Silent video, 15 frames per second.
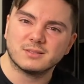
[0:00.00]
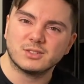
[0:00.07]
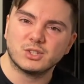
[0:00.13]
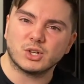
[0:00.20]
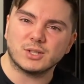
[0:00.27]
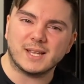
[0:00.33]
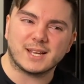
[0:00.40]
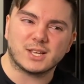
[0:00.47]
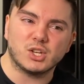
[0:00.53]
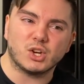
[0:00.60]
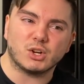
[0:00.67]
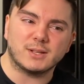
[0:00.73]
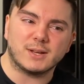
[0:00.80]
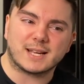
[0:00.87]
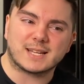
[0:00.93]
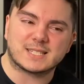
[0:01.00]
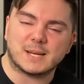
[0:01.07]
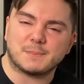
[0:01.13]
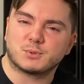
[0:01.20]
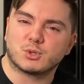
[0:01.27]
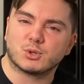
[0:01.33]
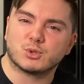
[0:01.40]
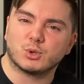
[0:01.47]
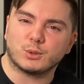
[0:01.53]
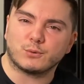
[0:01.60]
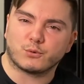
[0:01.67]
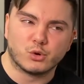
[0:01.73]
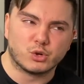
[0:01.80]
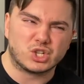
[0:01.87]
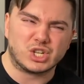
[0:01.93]
You gotta accept your daughter
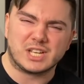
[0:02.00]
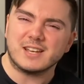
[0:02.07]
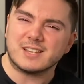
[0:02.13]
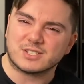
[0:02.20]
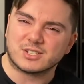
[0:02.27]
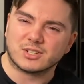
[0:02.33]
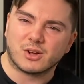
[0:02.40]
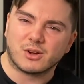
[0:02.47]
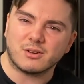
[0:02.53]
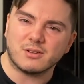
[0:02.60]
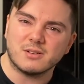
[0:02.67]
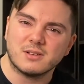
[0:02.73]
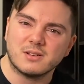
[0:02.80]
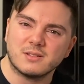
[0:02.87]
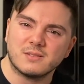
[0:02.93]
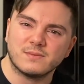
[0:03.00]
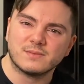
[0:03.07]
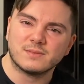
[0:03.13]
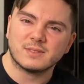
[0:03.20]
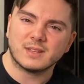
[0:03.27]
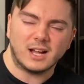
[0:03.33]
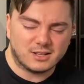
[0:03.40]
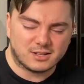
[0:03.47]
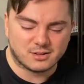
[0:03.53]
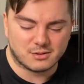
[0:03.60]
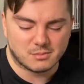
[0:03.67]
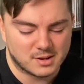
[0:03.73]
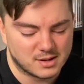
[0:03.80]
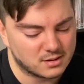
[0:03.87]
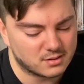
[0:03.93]
for who she is, you know? I don't know,
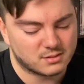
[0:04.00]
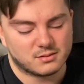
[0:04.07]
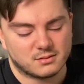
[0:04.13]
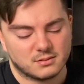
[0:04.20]
man.